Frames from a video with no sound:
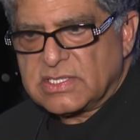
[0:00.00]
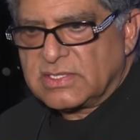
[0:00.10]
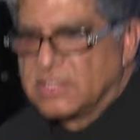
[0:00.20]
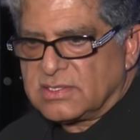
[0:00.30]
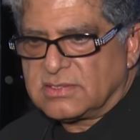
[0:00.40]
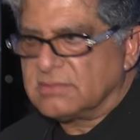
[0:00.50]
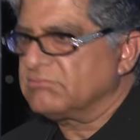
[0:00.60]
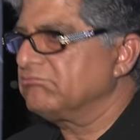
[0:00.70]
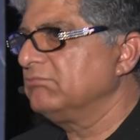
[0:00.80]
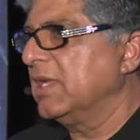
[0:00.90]
are just
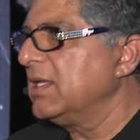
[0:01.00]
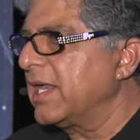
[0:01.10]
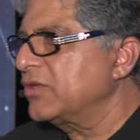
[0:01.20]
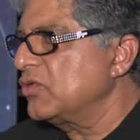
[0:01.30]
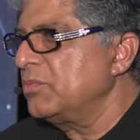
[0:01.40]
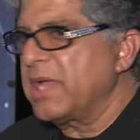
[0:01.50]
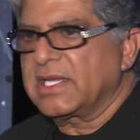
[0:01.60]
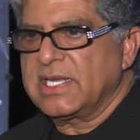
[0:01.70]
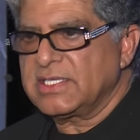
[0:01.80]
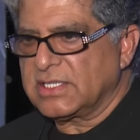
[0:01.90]

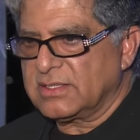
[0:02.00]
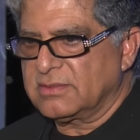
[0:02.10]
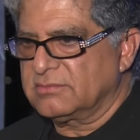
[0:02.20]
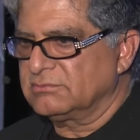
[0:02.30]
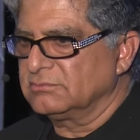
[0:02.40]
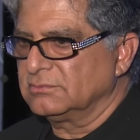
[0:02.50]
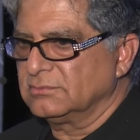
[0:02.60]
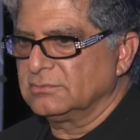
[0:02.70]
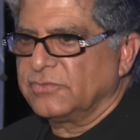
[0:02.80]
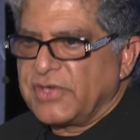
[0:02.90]
electromagnetic
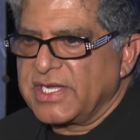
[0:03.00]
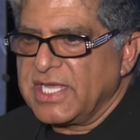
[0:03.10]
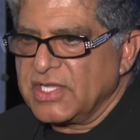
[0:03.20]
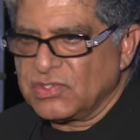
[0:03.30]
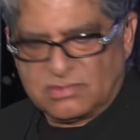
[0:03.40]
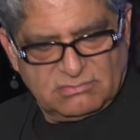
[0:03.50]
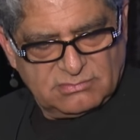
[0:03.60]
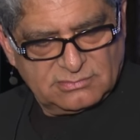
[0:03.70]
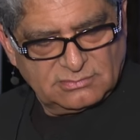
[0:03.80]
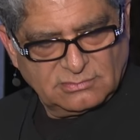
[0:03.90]

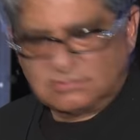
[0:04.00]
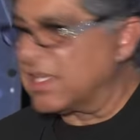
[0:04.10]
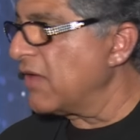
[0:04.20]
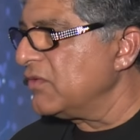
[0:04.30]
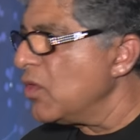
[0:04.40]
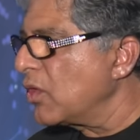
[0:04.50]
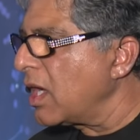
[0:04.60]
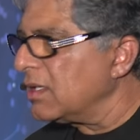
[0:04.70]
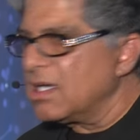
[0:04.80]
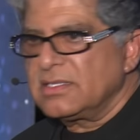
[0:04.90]
radiation. They have no
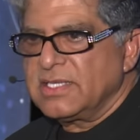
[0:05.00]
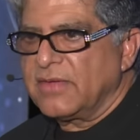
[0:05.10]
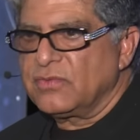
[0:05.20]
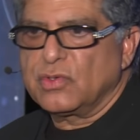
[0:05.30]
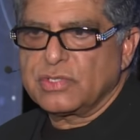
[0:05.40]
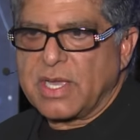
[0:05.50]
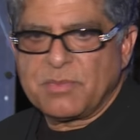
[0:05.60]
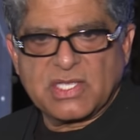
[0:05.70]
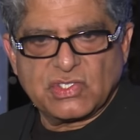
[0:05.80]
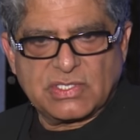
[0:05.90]
color, they have no
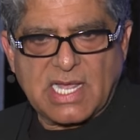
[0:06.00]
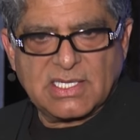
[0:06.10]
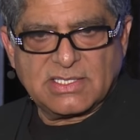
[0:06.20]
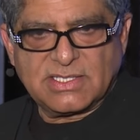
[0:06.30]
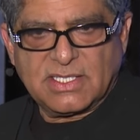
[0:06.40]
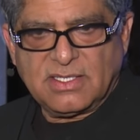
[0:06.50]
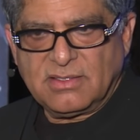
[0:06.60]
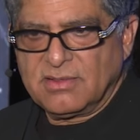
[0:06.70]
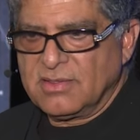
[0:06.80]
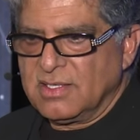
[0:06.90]
dimensionality.
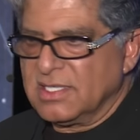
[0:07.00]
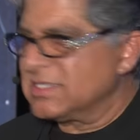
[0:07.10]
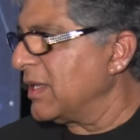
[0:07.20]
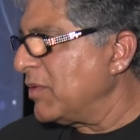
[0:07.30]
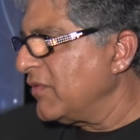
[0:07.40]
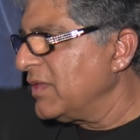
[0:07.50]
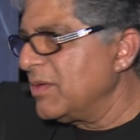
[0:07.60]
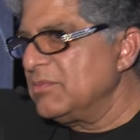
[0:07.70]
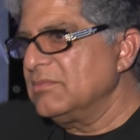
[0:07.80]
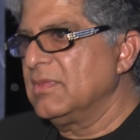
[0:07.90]
Some of
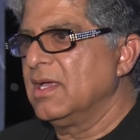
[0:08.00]
them